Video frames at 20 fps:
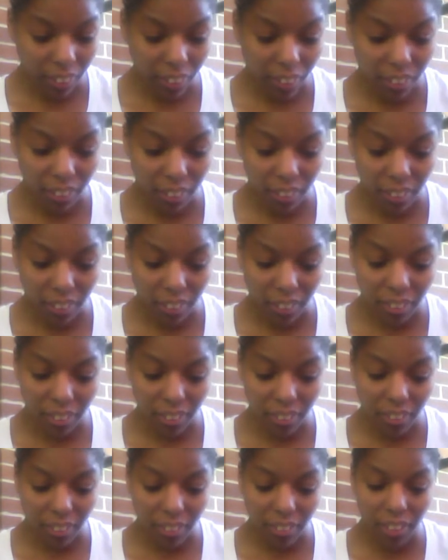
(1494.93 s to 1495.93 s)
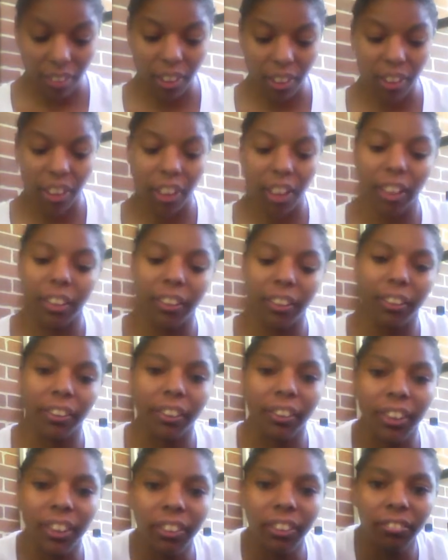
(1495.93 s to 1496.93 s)
And then they got
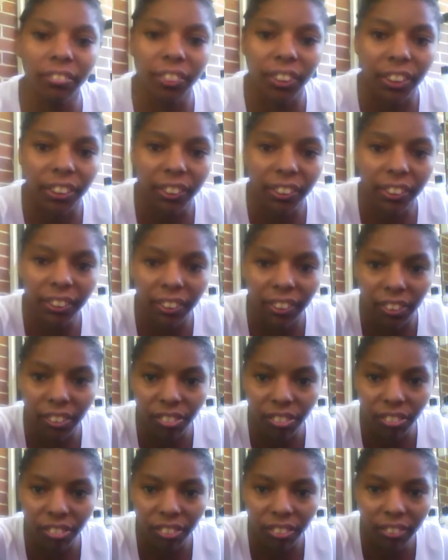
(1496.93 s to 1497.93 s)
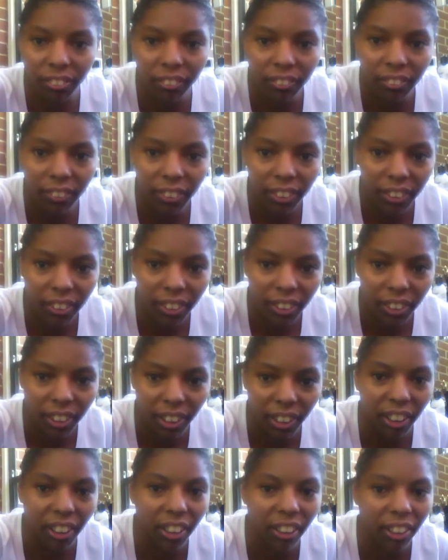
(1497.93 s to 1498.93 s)
the leave-in conditioner,
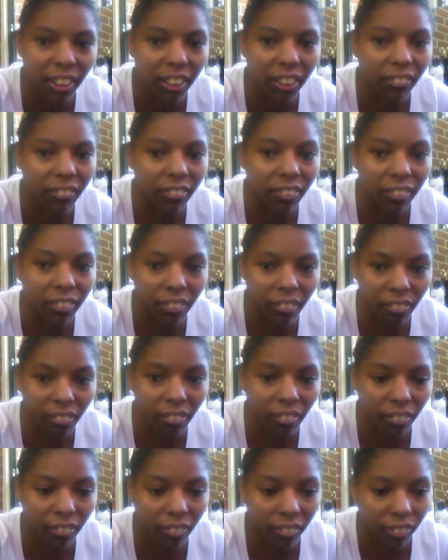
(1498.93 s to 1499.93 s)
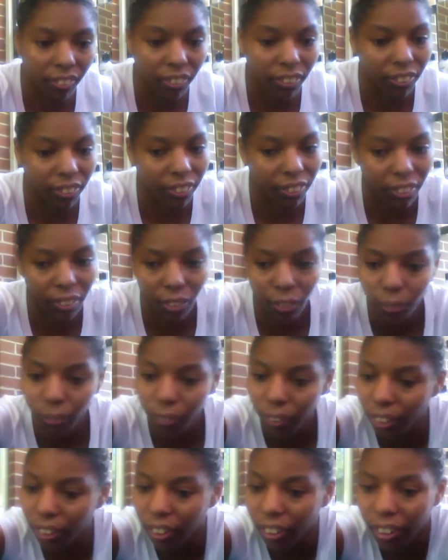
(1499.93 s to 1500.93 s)
and this is good as
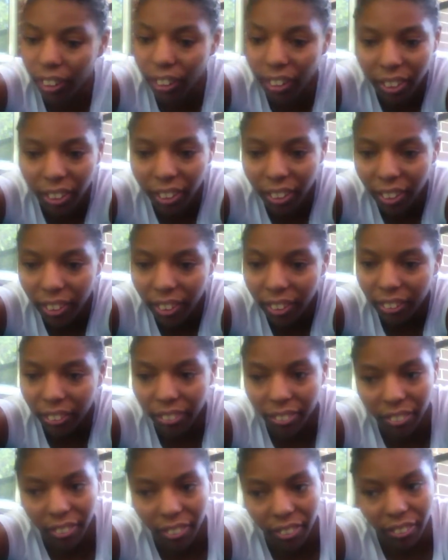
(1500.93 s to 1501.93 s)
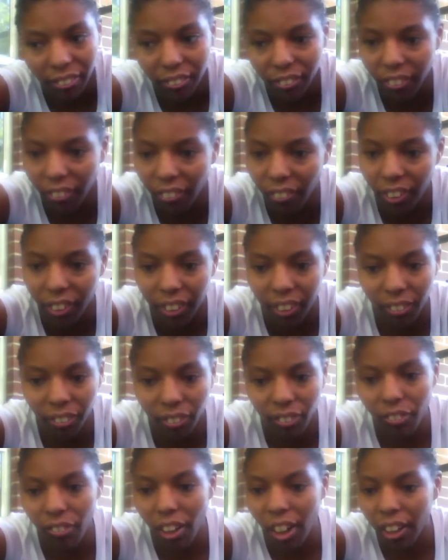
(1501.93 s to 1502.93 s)
well. Once I get
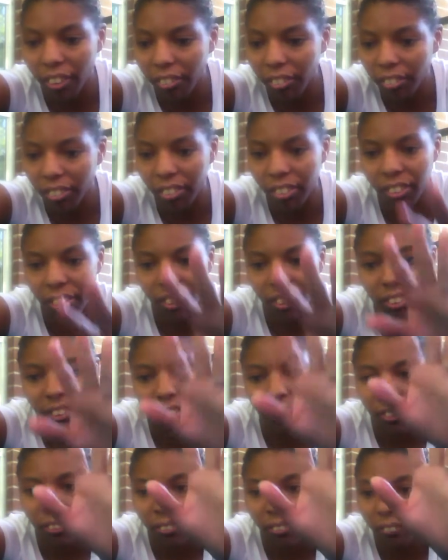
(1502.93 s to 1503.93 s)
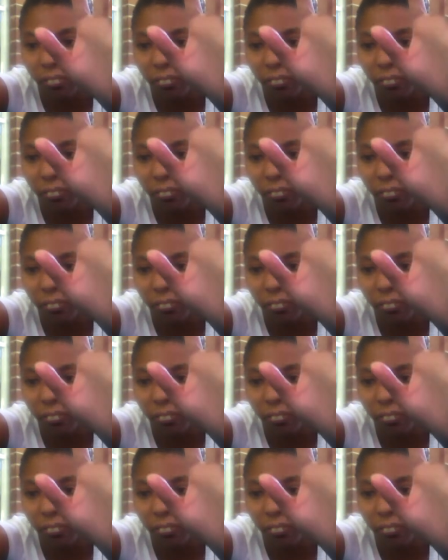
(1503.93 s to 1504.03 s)
through washing them and